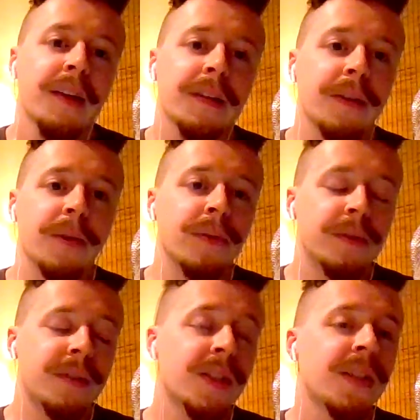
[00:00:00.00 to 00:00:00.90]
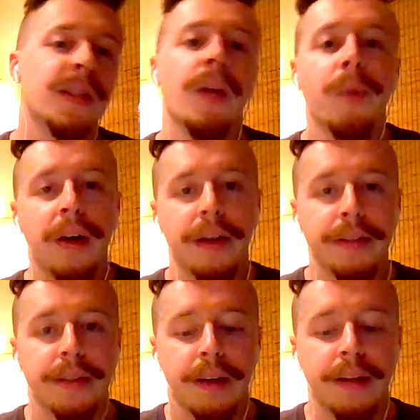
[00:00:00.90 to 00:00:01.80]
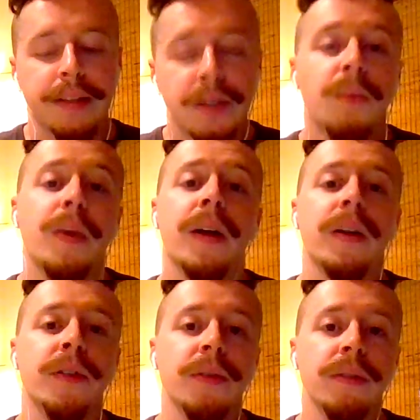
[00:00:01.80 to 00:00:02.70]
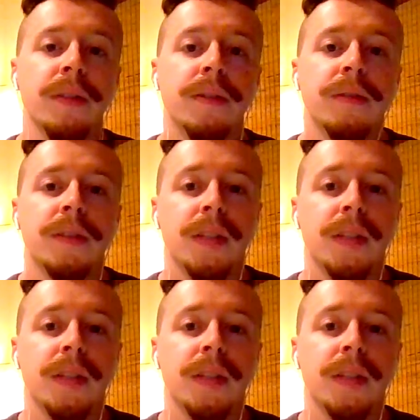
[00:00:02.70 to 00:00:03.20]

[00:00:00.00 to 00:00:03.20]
So just to summarize, I still plan on doing